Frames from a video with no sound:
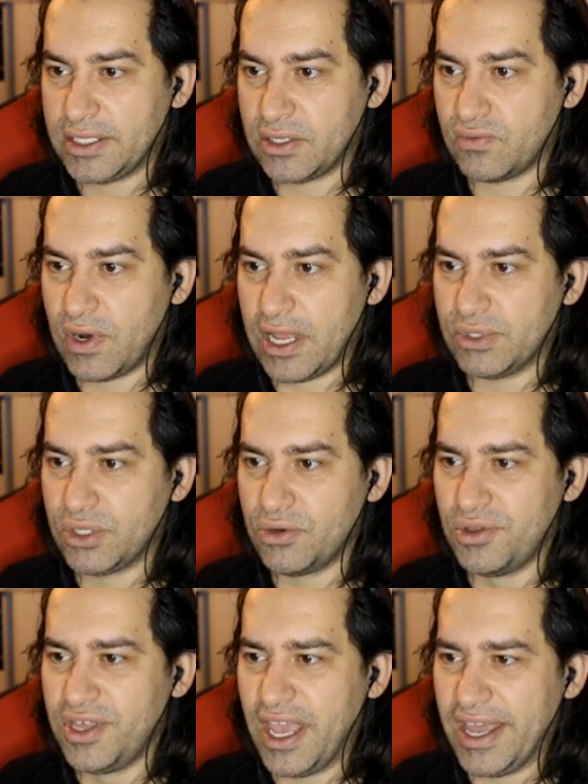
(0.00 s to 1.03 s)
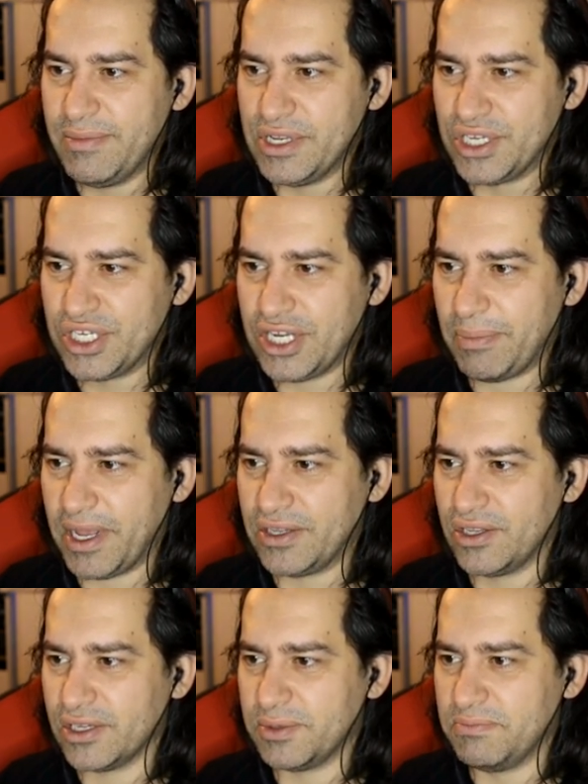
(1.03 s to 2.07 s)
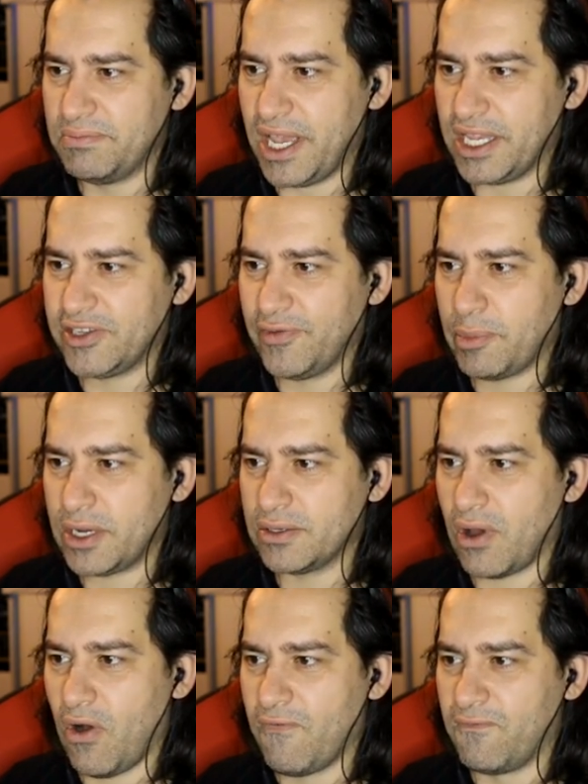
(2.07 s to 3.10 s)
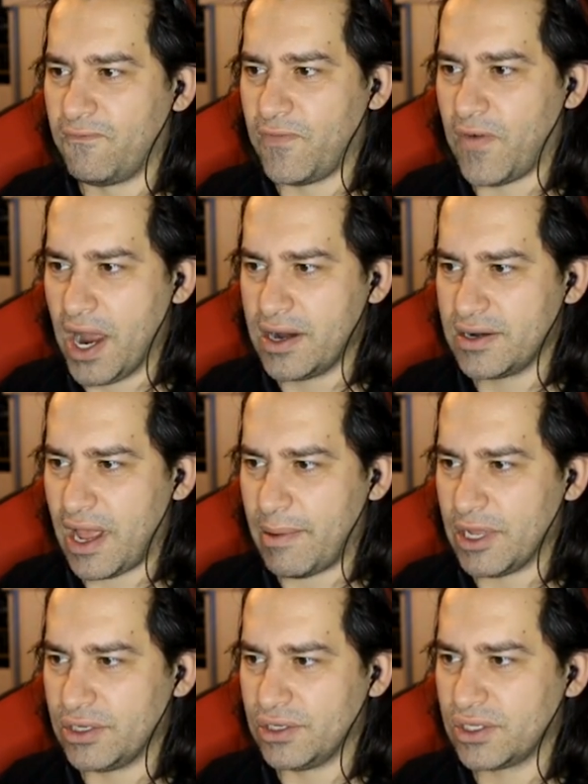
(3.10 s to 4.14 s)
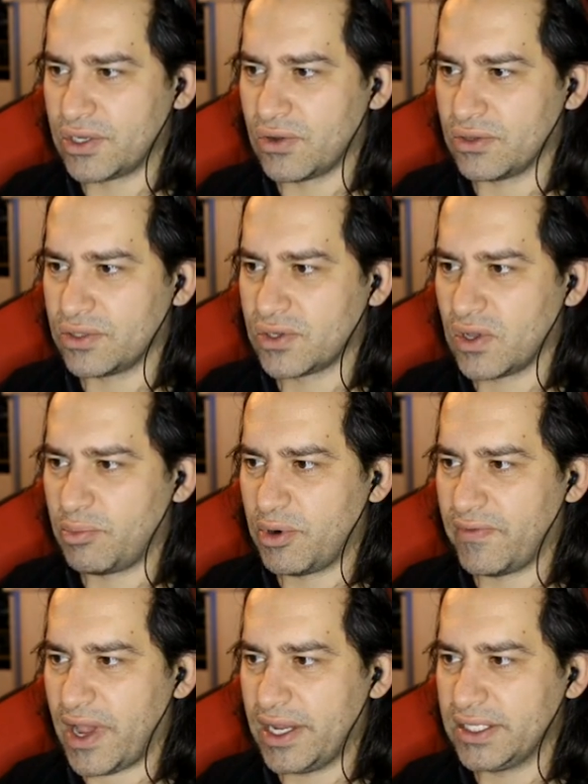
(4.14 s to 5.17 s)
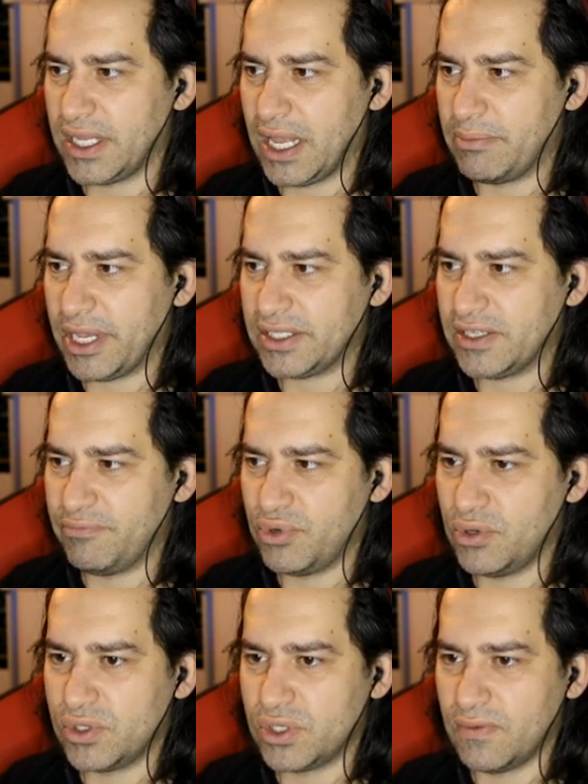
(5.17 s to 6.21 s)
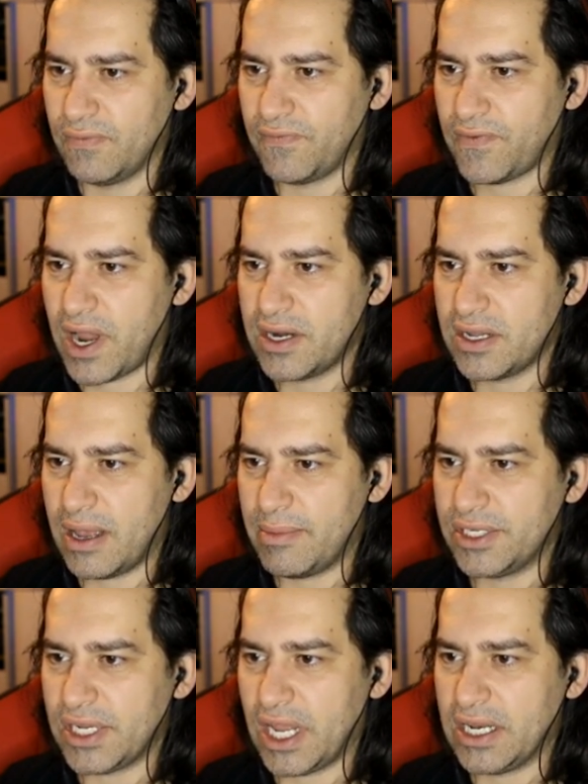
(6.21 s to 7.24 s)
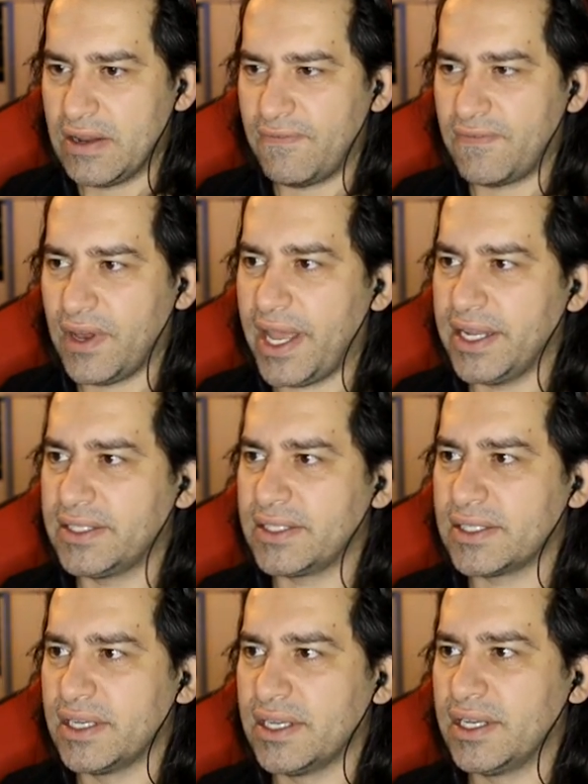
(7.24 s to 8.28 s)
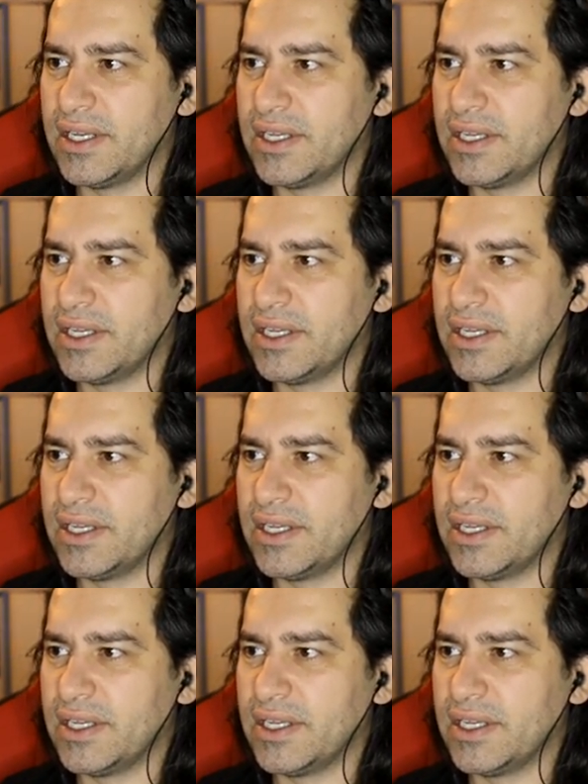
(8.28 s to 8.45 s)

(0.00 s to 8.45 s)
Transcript: As it rams through the enemy ship, it does massive amount of fire damage. This console provides a passive boost to fire damage and flight